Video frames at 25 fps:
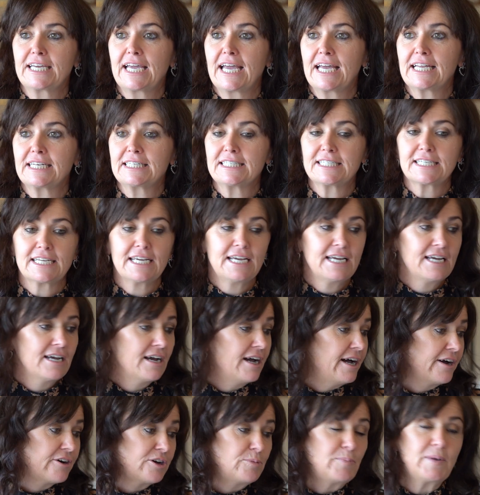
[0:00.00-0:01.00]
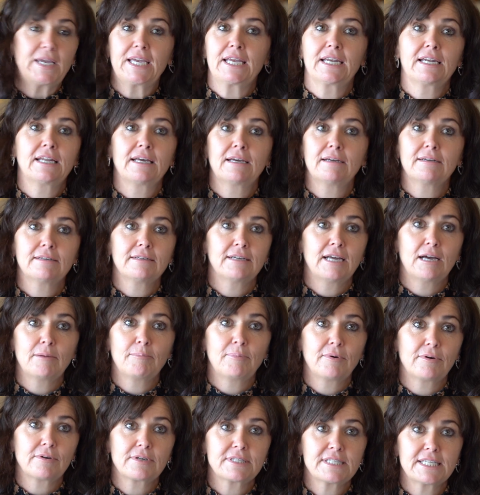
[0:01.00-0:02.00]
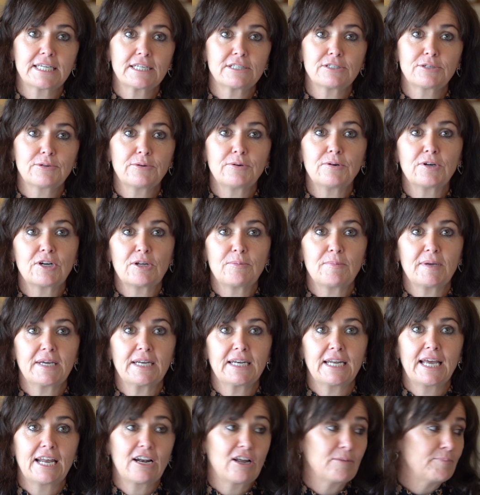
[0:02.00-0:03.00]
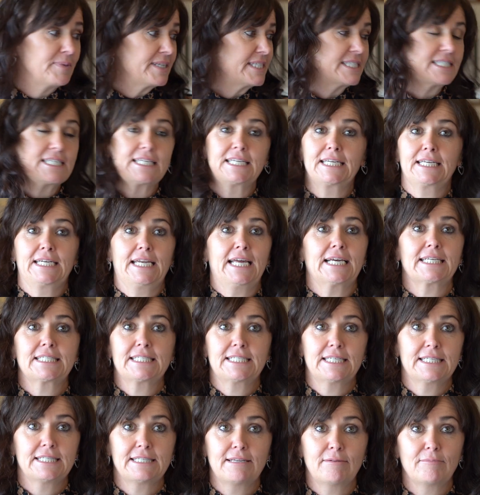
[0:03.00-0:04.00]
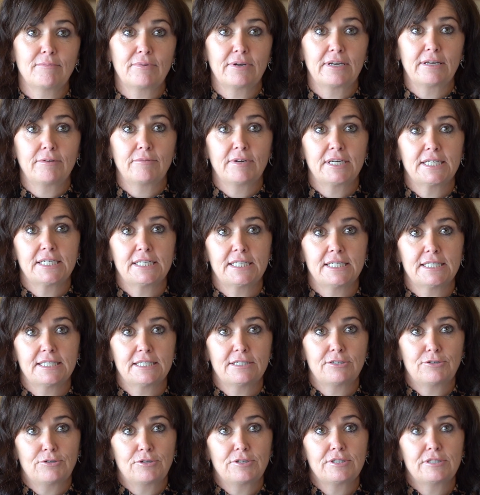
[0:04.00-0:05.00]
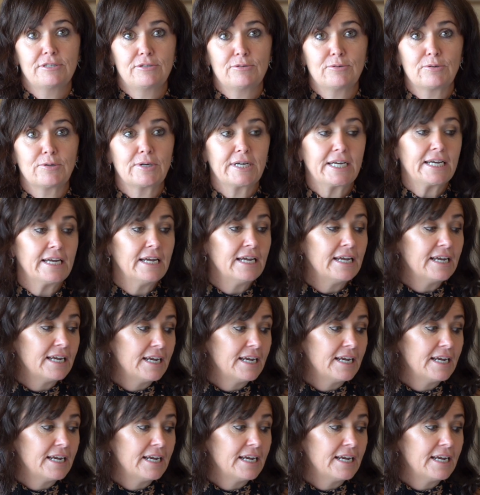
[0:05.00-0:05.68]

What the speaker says: and I could be in a boxing tournament and I'd be sitting next to somebody, which is a true story,